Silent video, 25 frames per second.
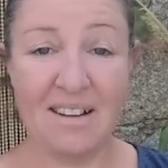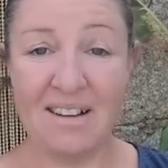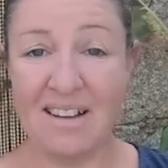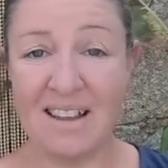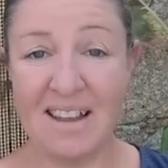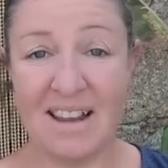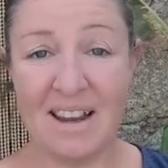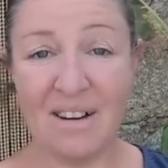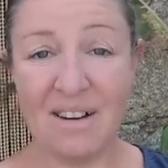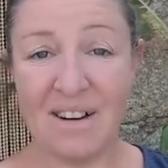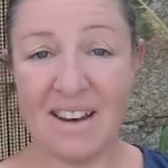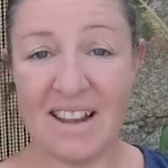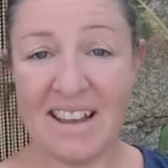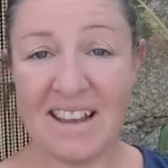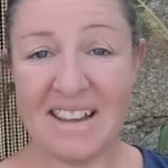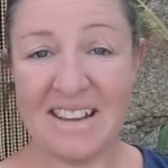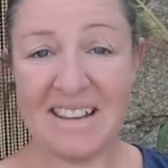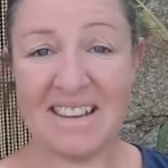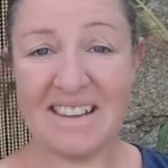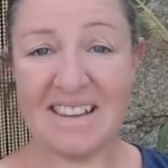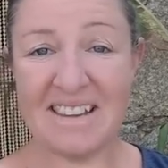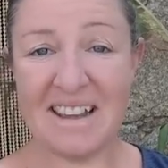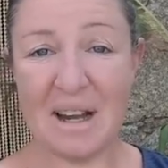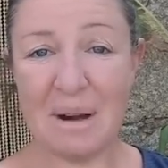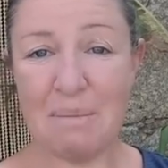here it
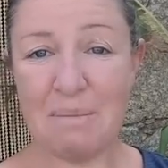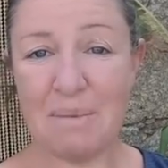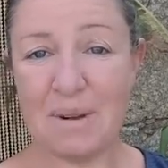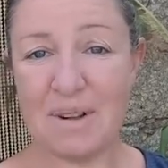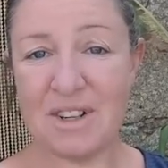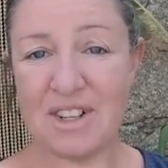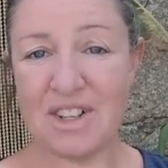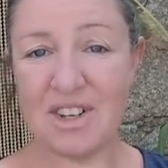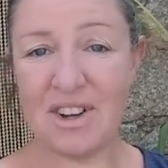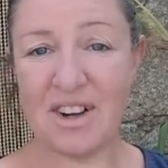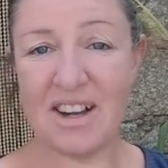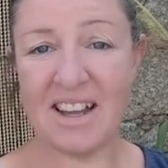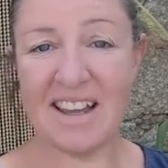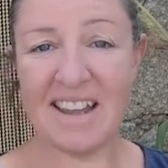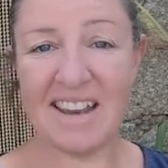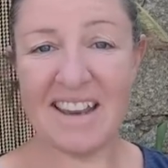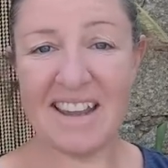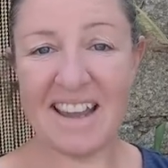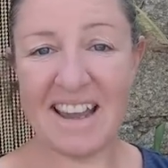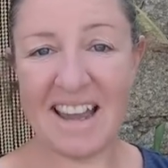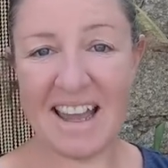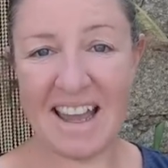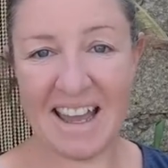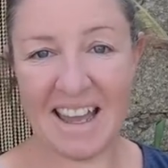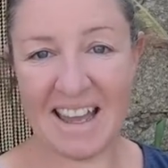is. I hope you enjoy it,
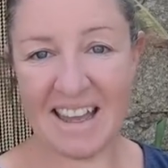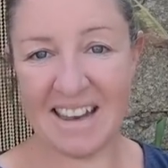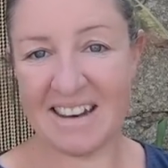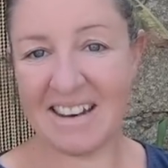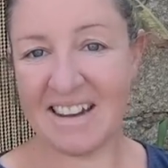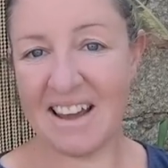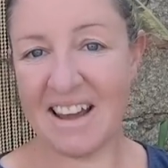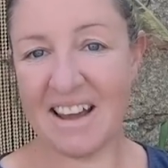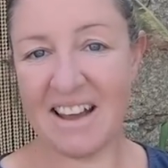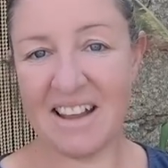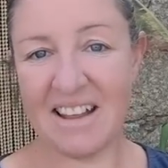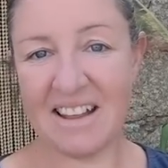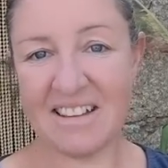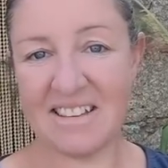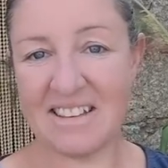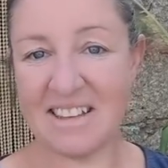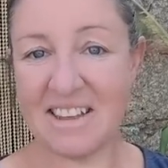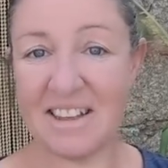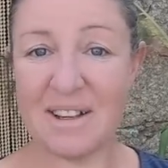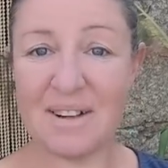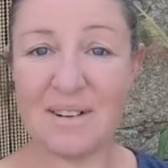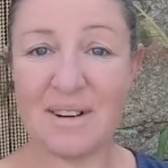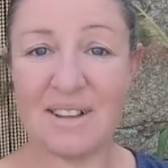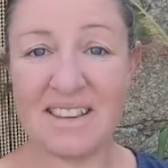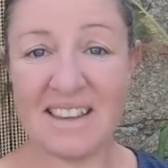and I'll see
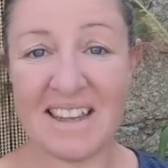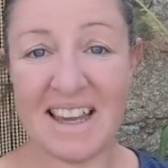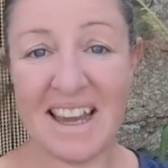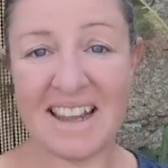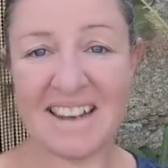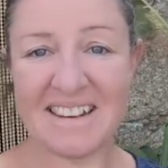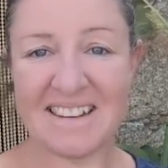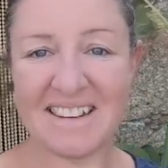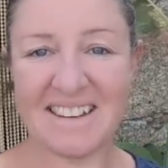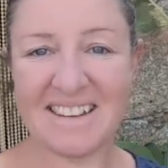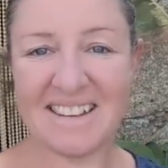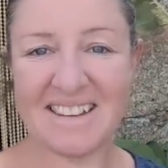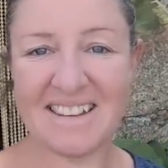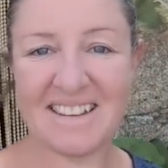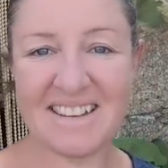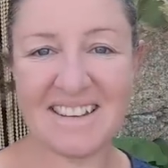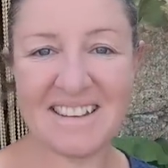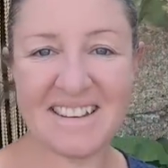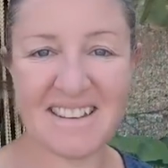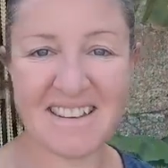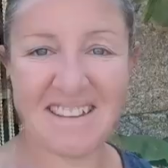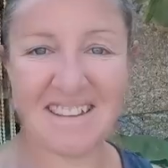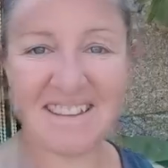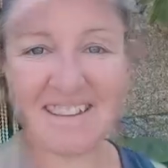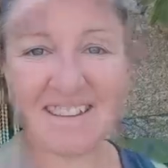you at the end.
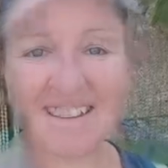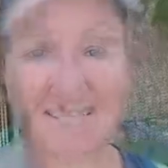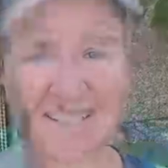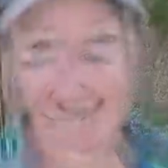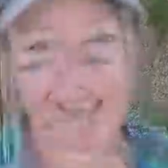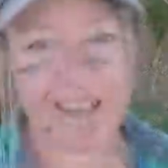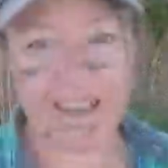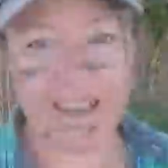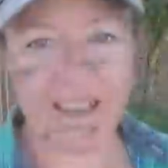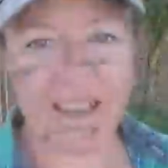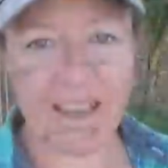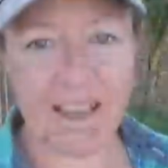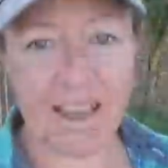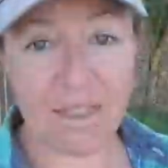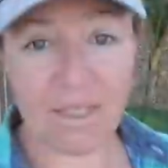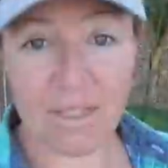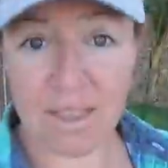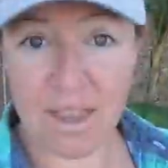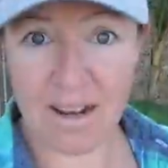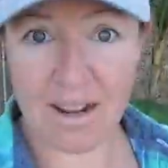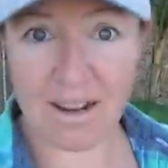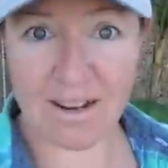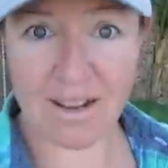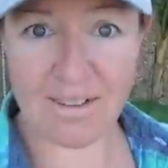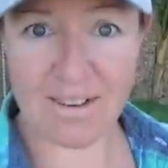I thought
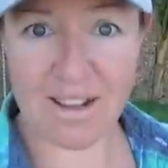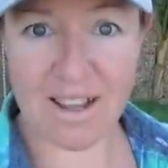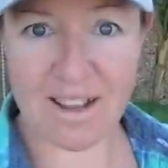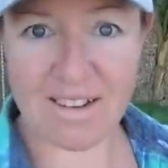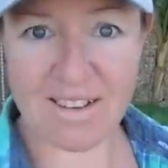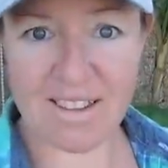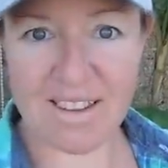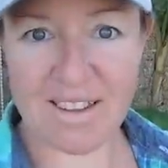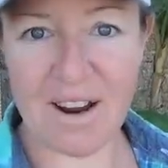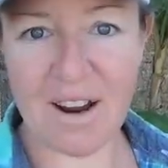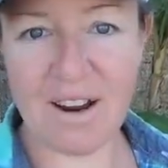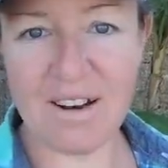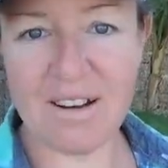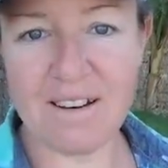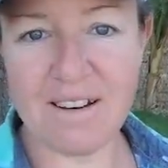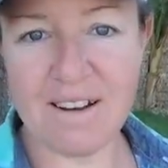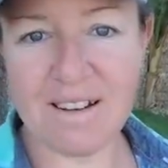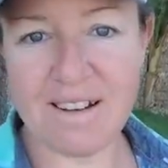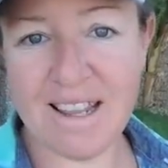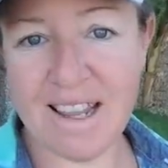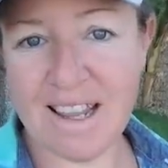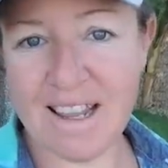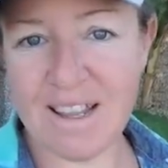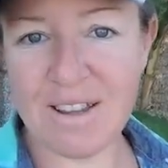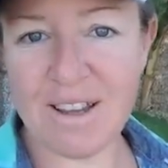I'd go down to the garden and
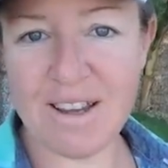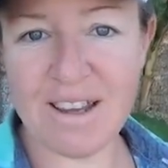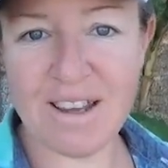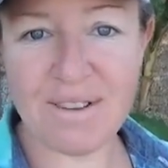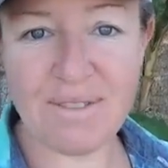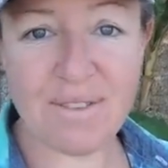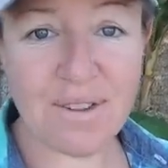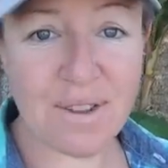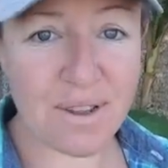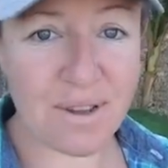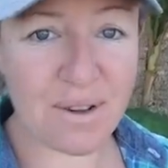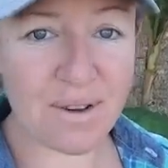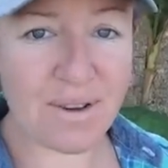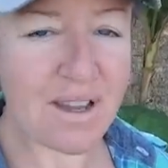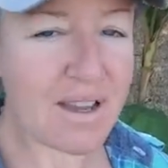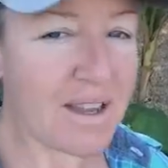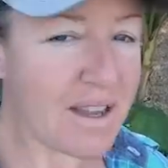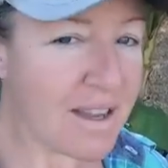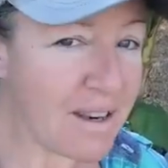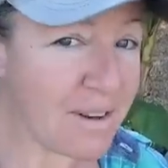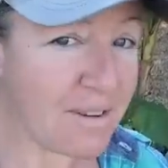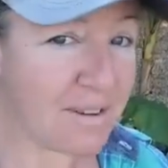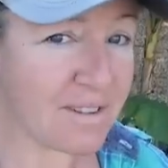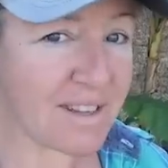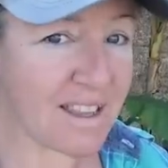take a look at a few
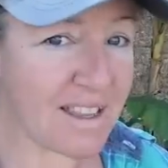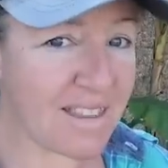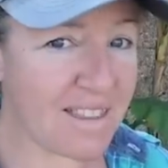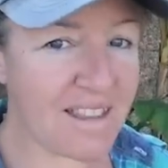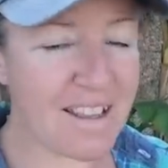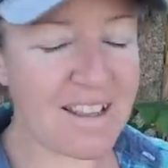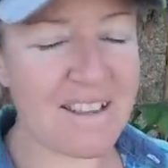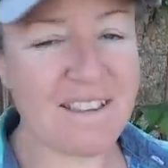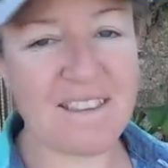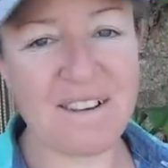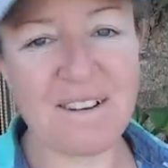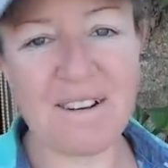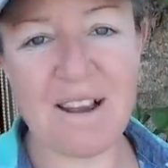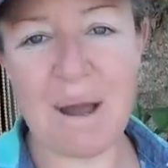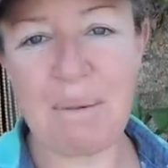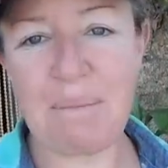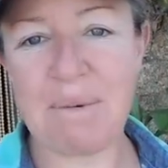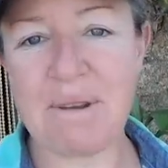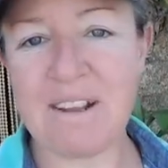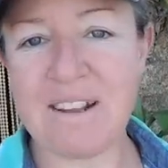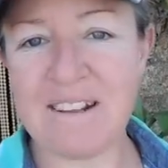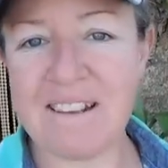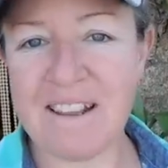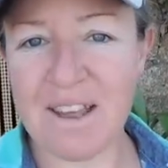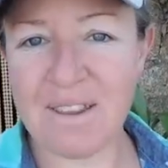interesting things that are
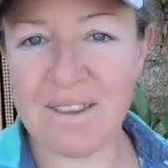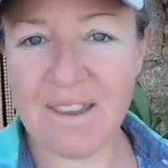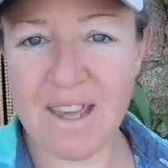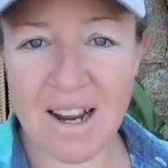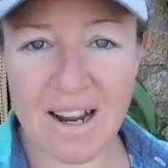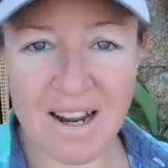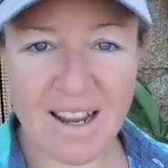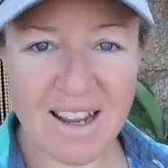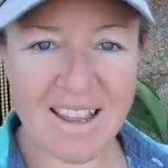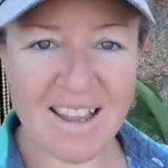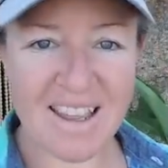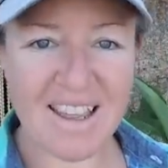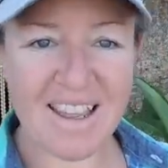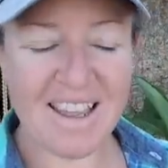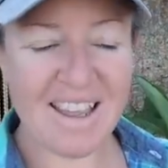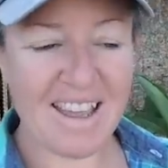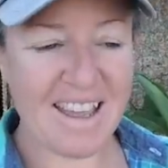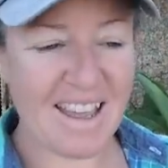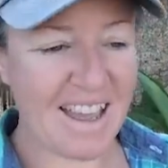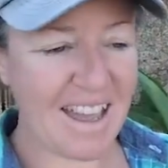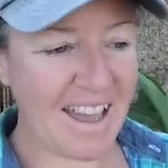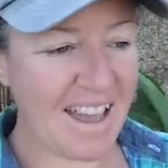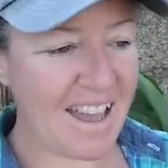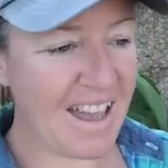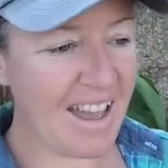happening down there
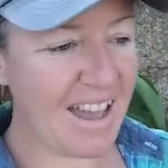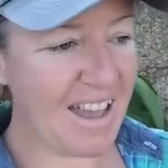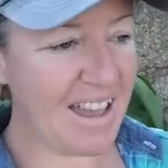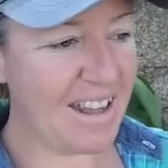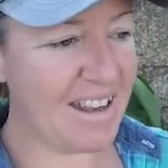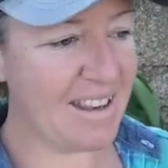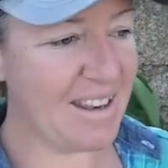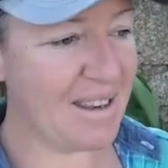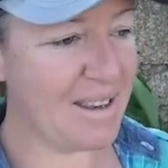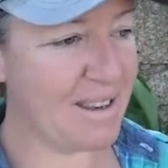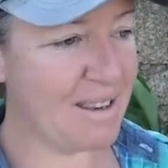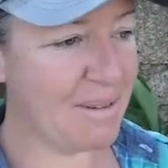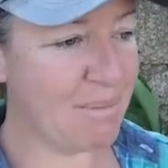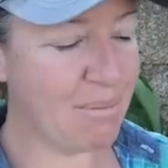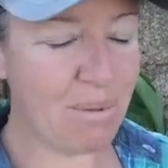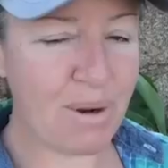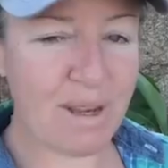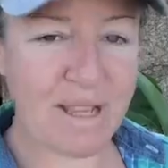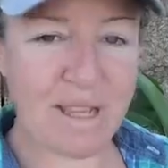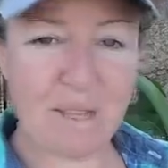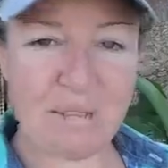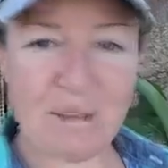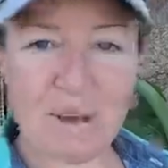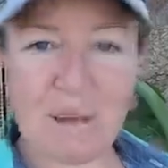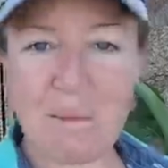and
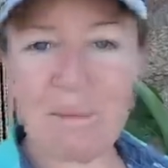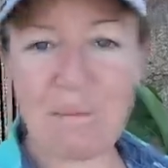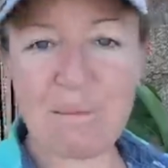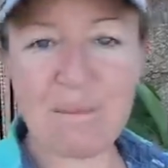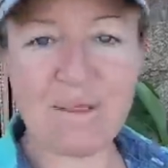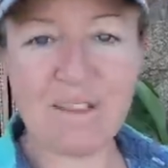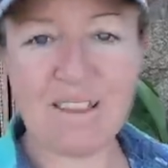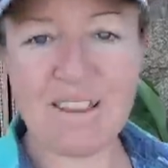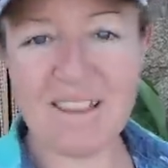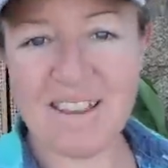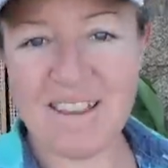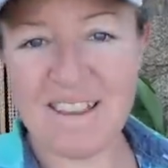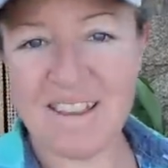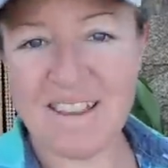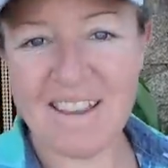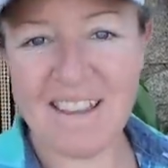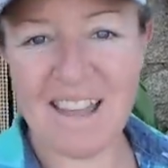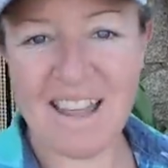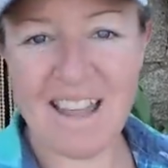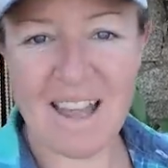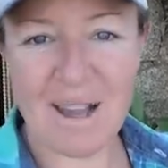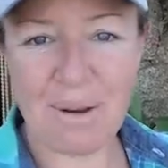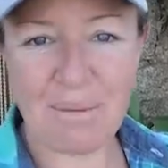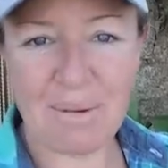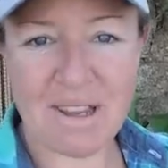bring them up,
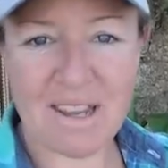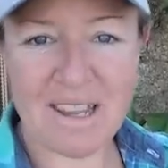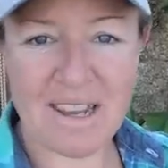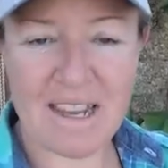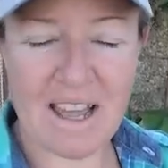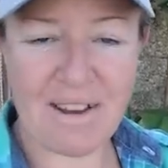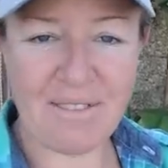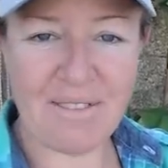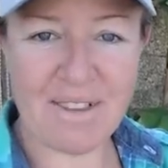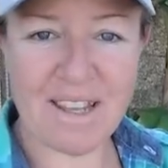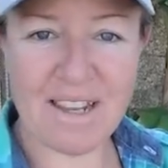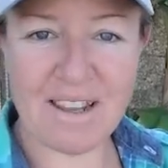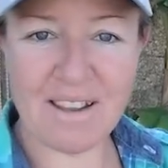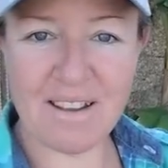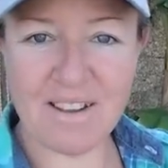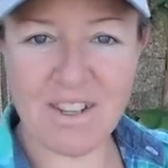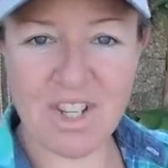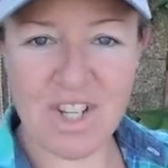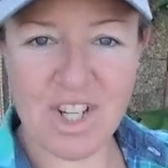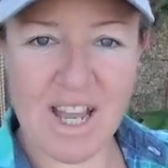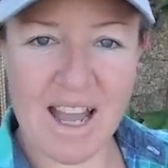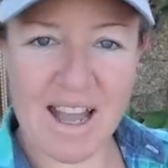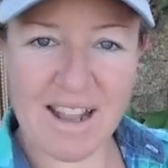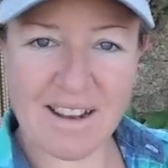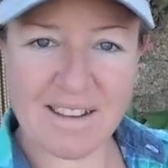and we can have a little
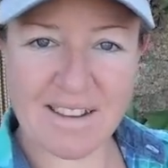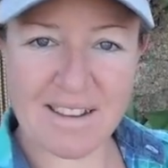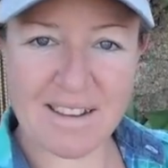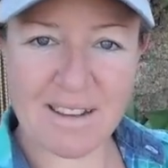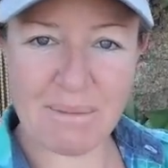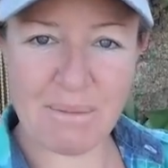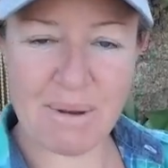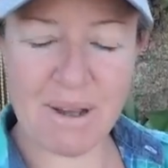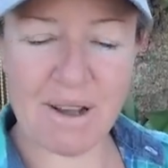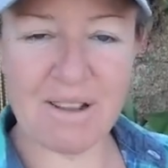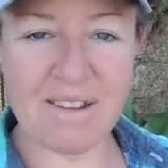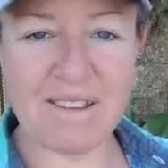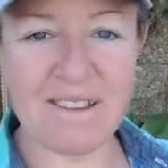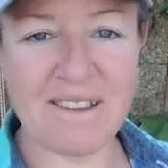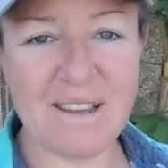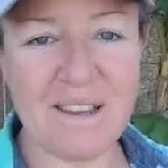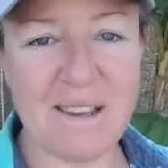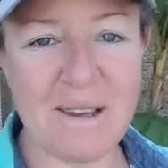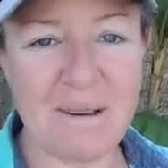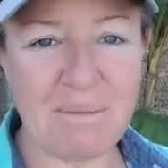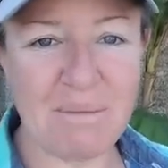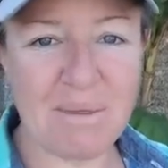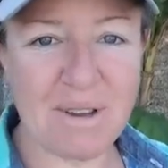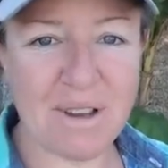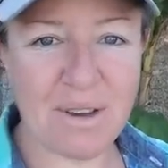chat about
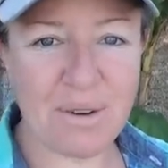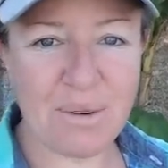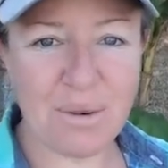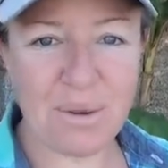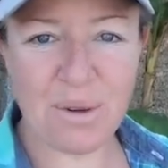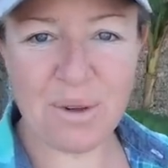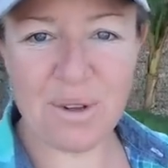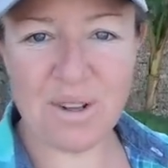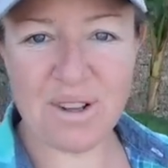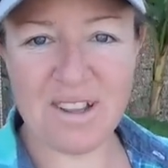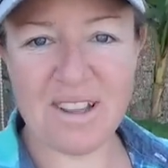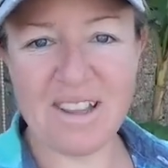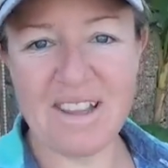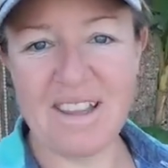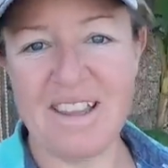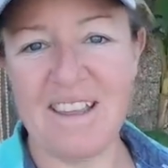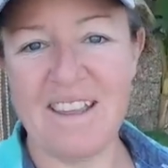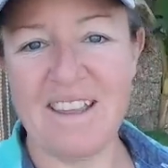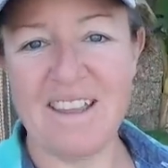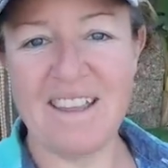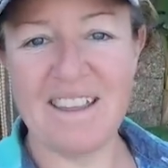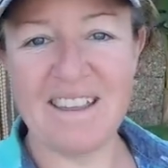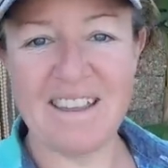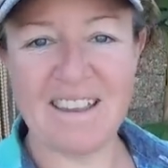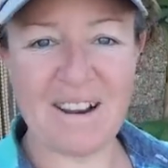some cool
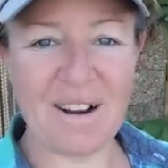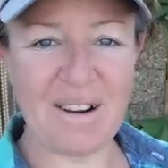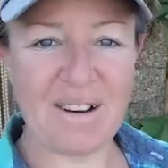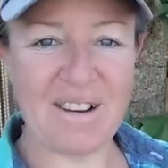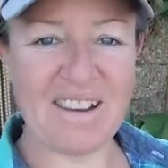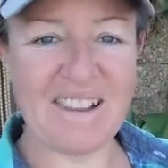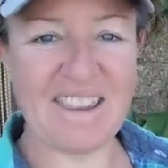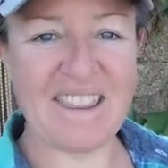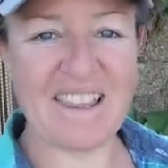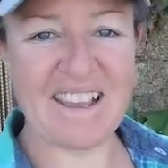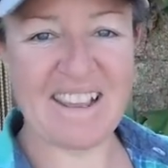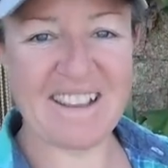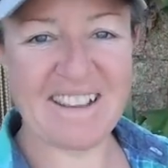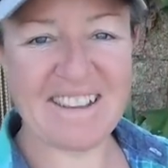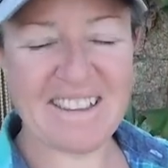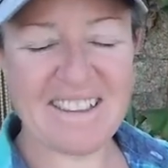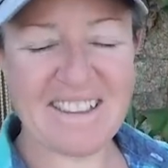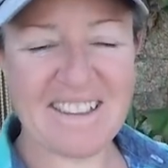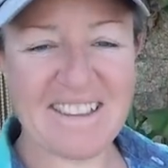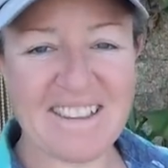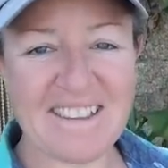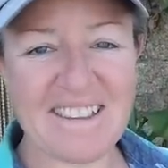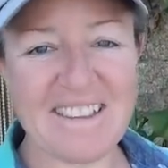garden things.